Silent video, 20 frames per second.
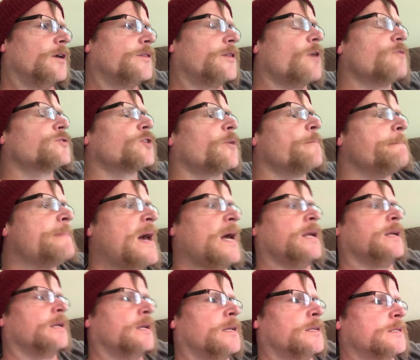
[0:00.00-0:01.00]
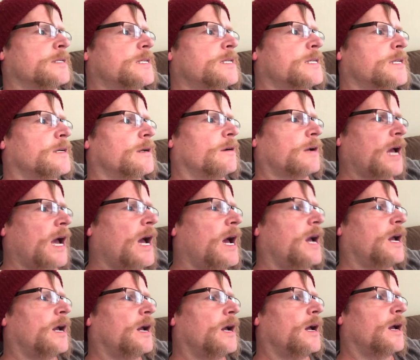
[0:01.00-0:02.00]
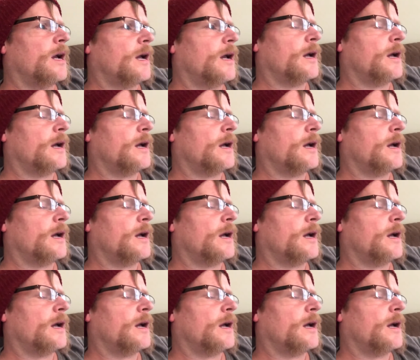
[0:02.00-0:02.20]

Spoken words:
Those are mittens, okay?